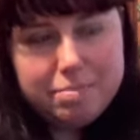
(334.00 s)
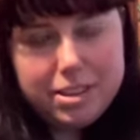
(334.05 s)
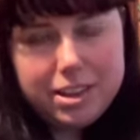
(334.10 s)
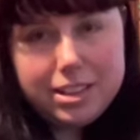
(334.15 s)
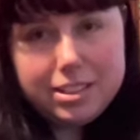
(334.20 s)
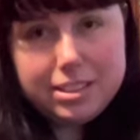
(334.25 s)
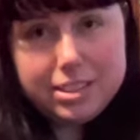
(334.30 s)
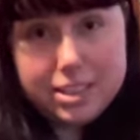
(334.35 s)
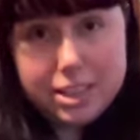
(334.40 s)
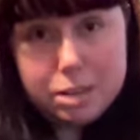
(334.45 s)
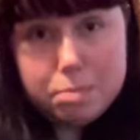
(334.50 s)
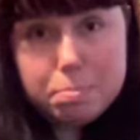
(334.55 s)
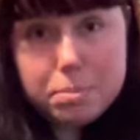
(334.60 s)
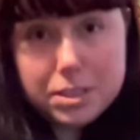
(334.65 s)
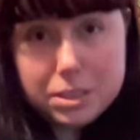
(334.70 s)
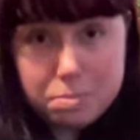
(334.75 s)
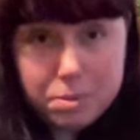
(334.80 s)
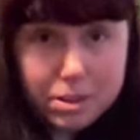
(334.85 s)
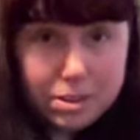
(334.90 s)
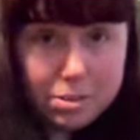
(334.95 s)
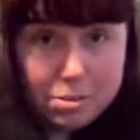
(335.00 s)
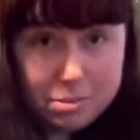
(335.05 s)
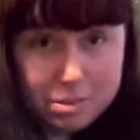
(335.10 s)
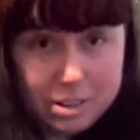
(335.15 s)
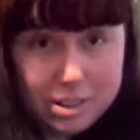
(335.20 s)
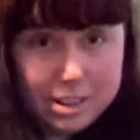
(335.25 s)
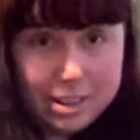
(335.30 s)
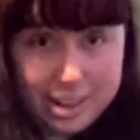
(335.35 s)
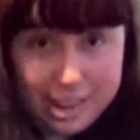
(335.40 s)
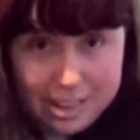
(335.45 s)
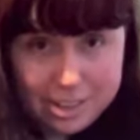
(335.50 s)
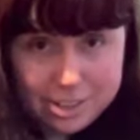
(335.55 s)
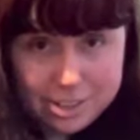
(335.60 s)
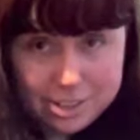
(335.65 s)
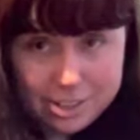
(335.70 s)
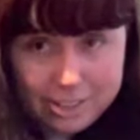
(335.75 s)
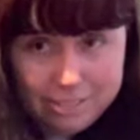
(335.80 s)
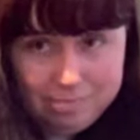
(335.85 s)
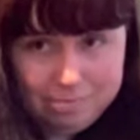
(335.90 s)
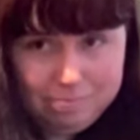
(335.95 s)
a deep spiritual
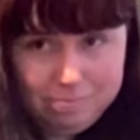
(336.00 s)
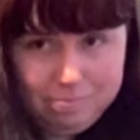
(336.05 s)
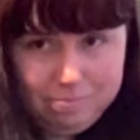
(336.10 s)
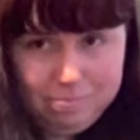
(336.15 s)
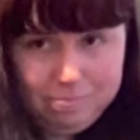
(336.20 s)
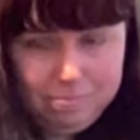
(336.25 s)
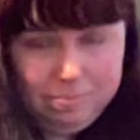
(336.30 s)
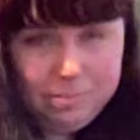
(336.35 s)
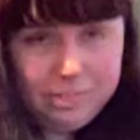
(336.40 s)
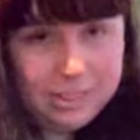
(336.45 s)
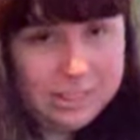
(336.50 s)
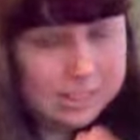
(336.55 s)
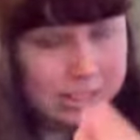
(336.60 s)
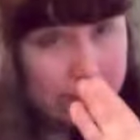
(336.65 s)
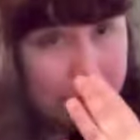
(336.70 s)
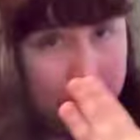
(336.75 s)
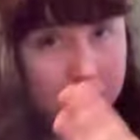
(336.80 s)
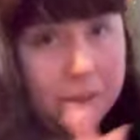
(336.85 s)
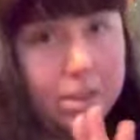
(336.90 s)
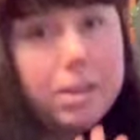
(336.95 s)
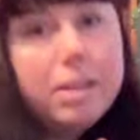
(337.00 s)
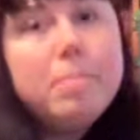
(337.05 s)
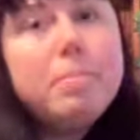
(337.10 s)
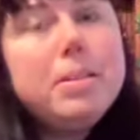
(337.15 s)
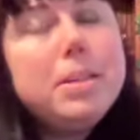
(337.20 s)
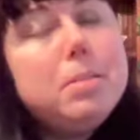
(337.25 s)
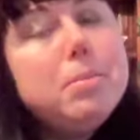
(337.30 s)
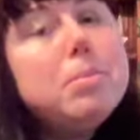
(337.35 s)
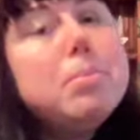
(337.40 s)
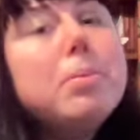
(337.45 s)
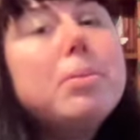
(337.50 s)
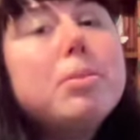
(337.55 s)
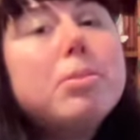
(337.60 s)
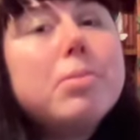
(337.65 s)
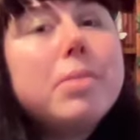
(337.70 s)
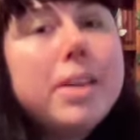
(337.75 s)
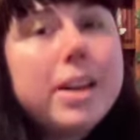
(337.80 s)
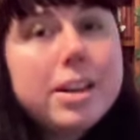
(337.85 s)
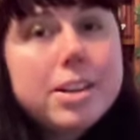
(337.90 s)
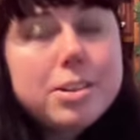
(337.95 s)
connection. Excuse me, a deep
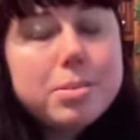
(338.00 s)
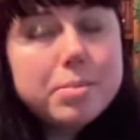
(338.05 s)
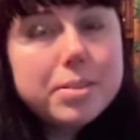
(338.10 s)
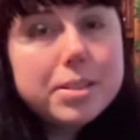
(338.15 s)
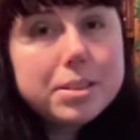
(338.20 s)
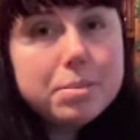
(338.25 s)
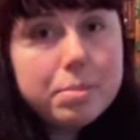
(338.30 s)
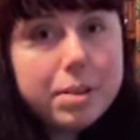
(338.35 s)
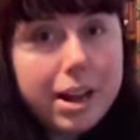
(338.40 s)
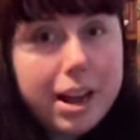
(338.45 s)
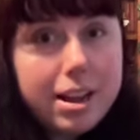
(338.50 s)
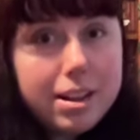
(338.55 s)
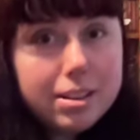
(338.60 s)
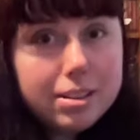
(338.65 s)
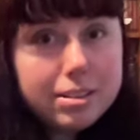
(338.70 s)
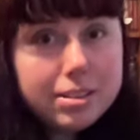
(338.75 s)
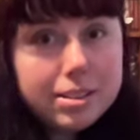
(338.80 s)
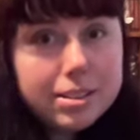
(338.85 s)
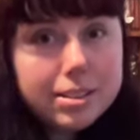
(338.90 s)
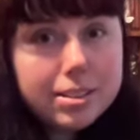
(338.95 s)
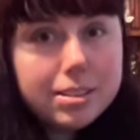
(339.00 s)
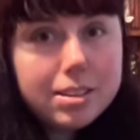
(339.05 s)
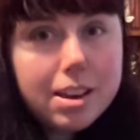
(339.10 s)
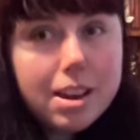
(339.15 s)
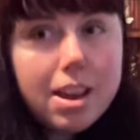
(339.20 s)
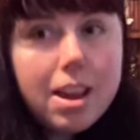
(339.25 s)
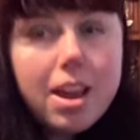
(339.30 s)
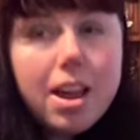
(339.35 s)
spiritual connection with someone else.